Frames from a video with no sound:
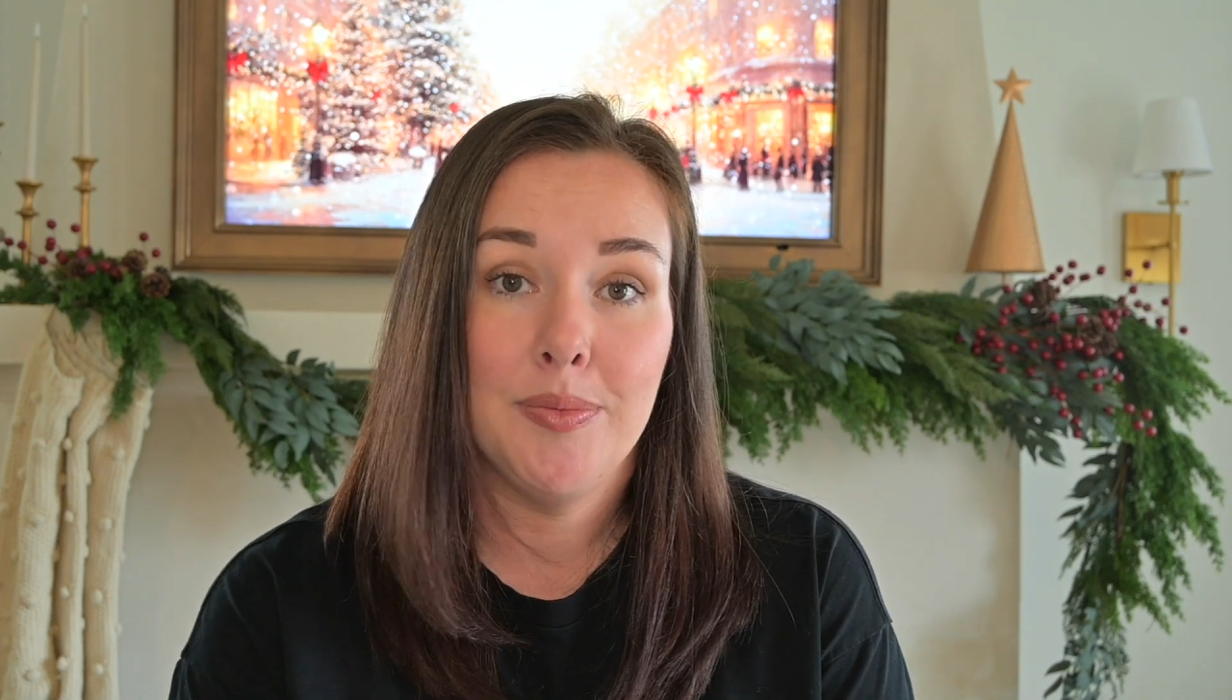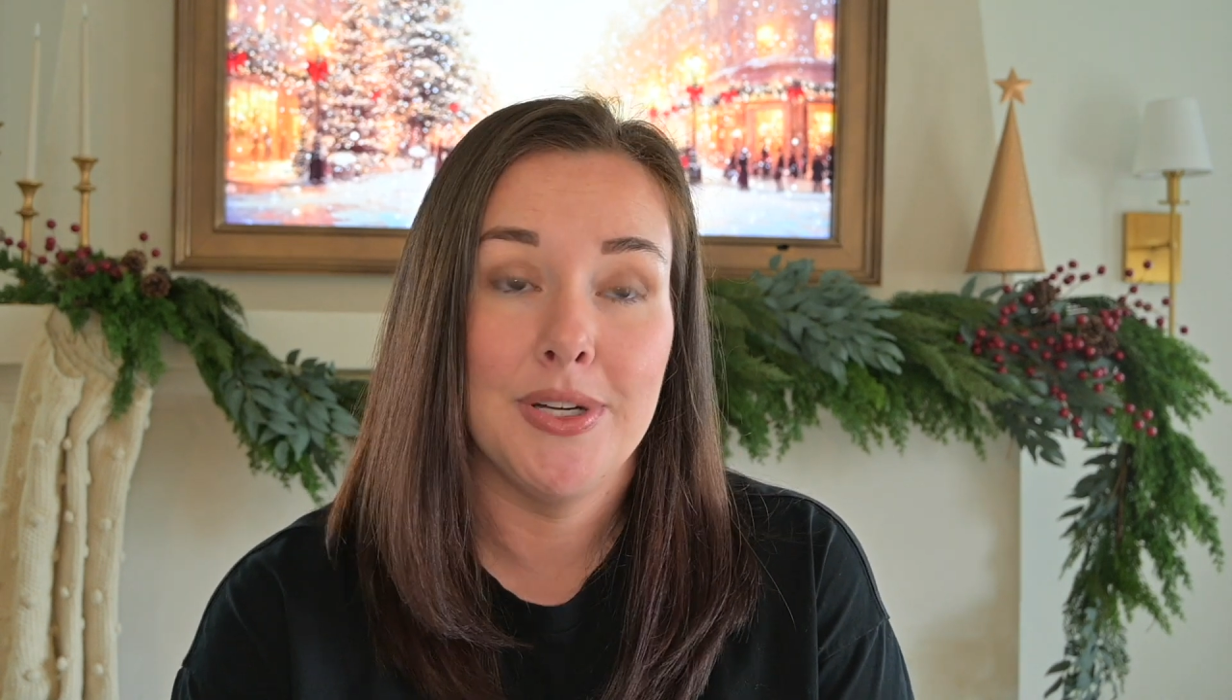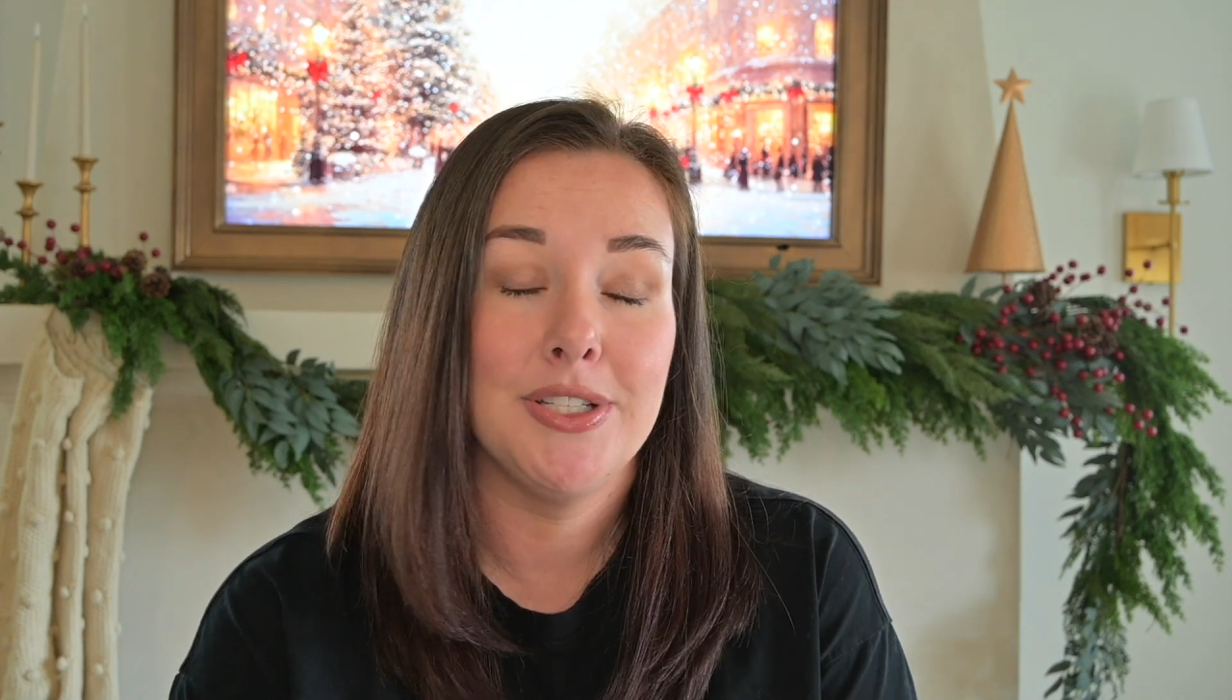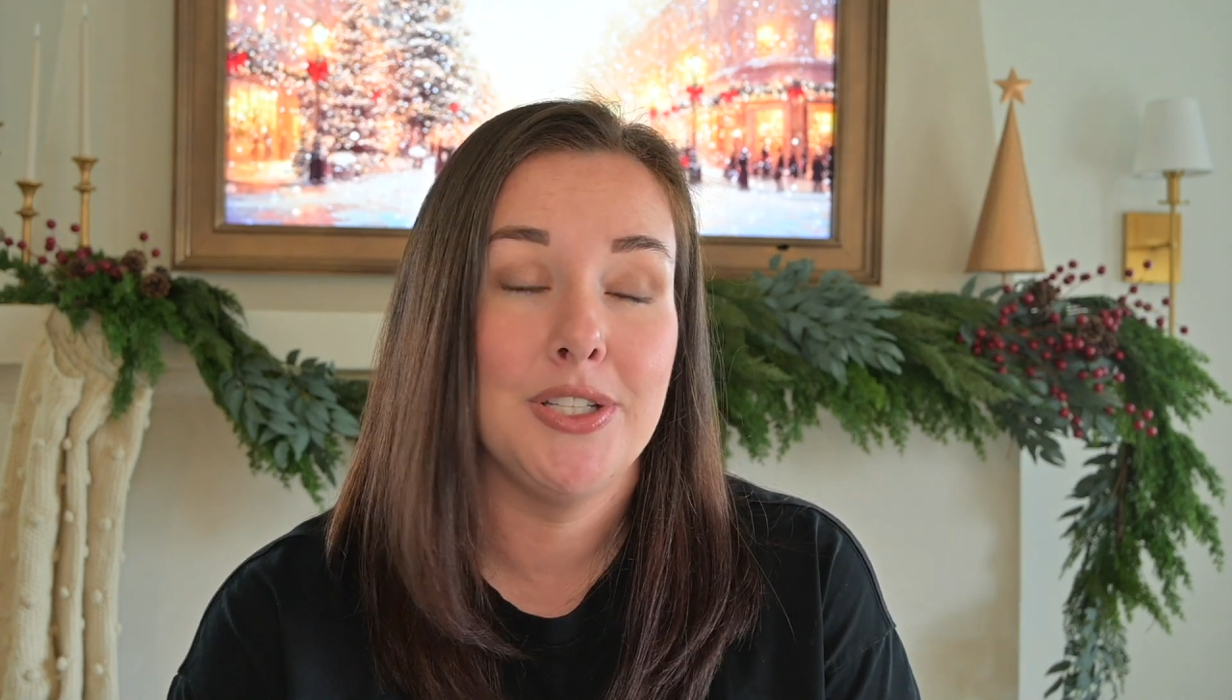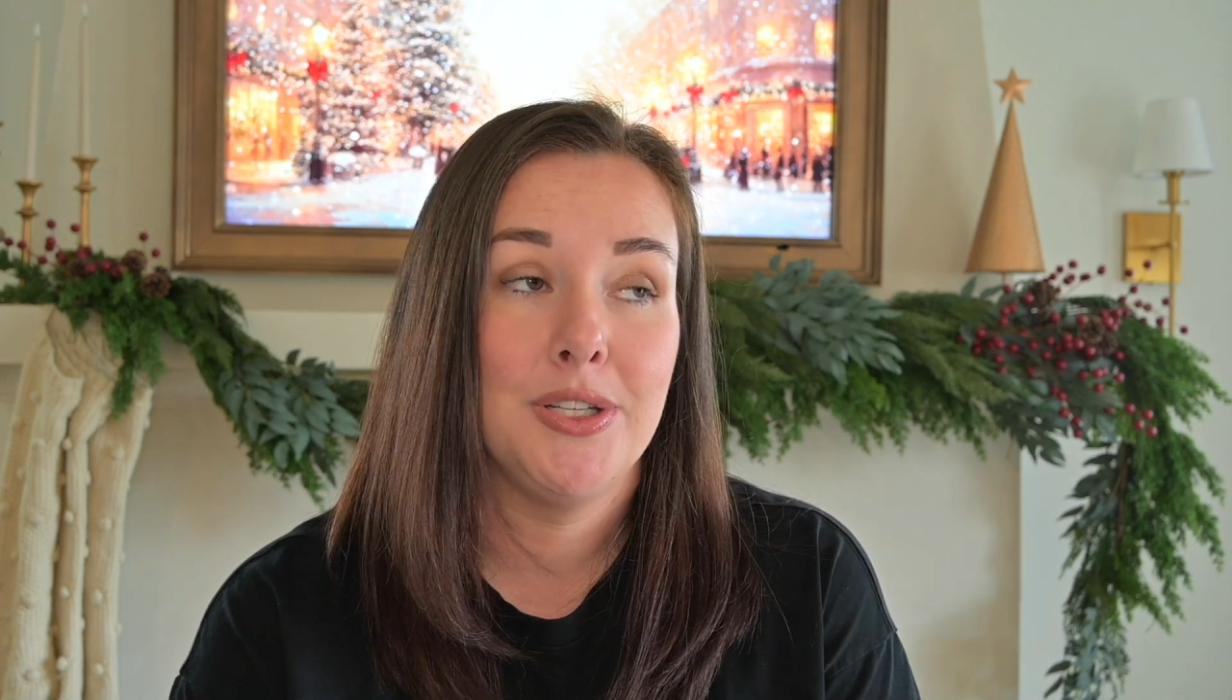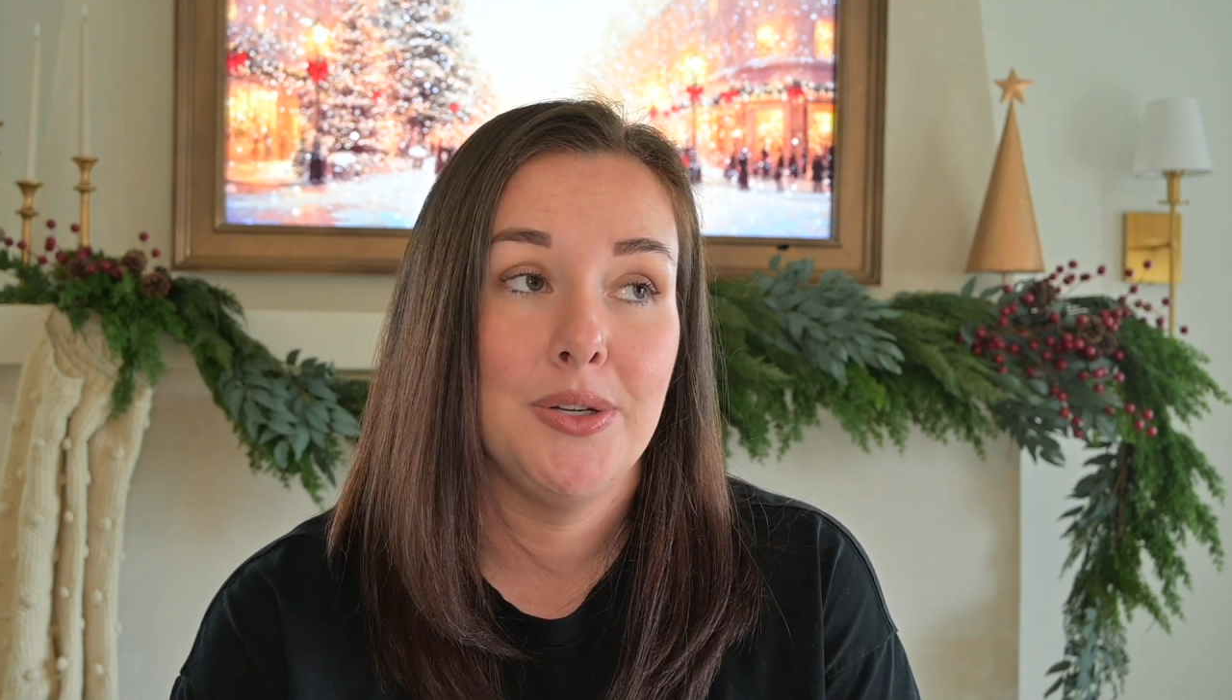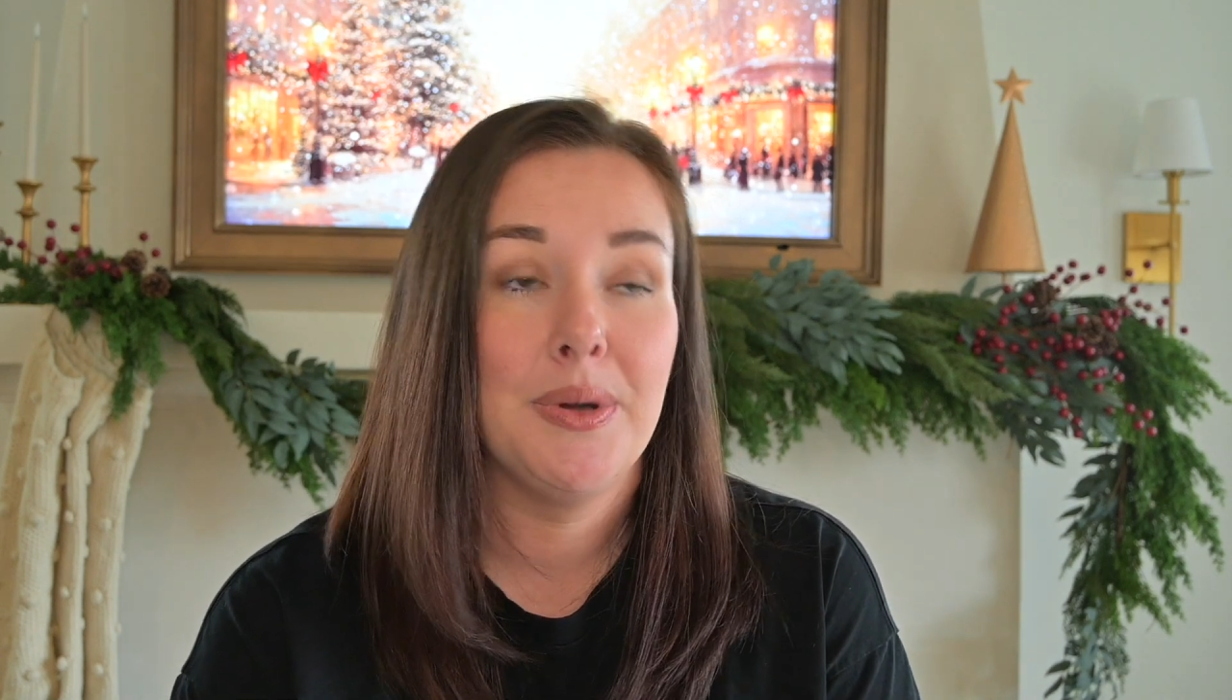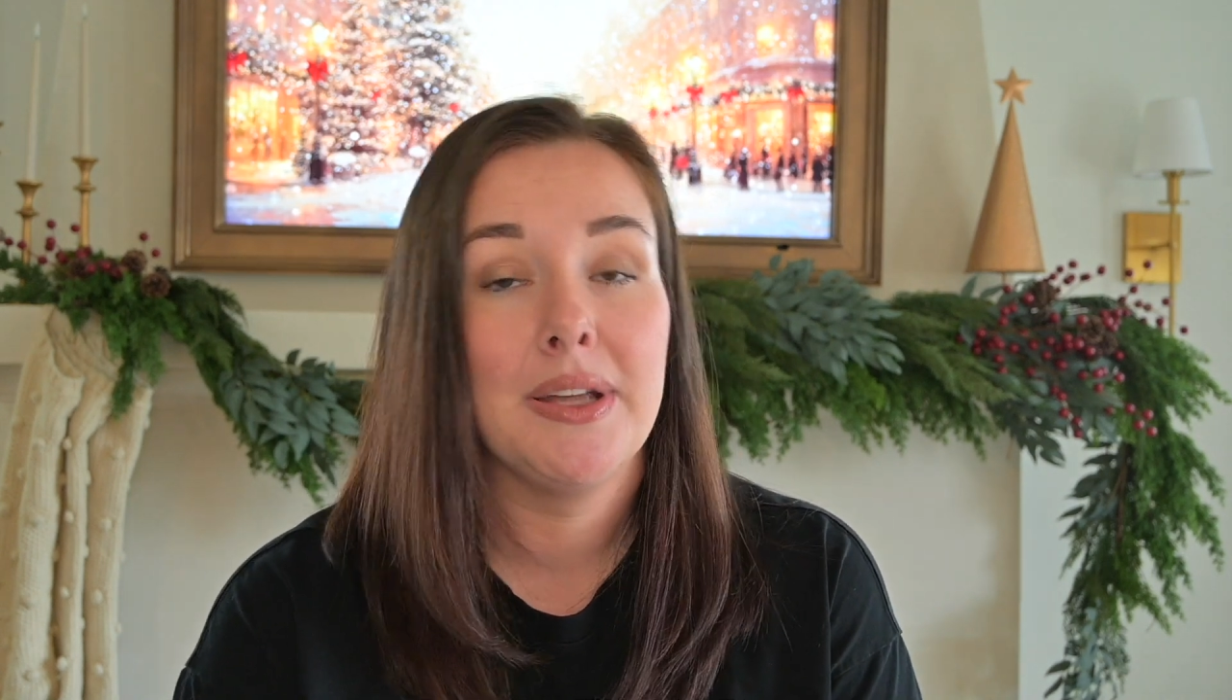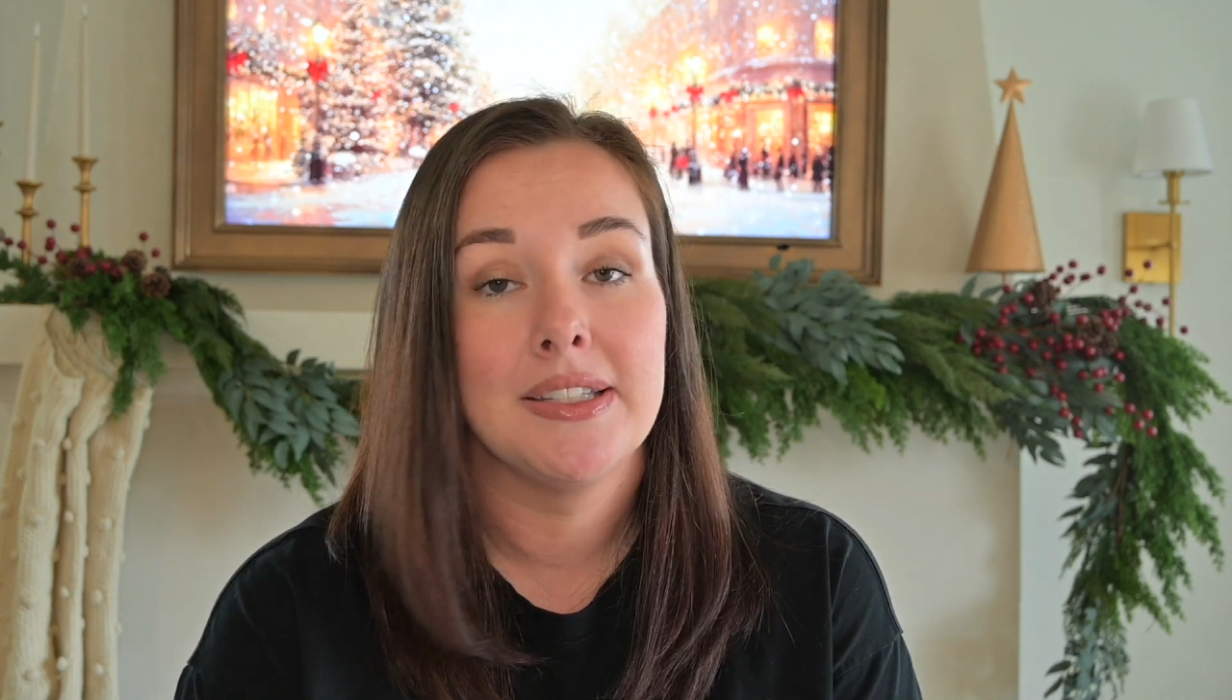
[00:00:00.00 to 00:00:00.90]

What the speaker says: want to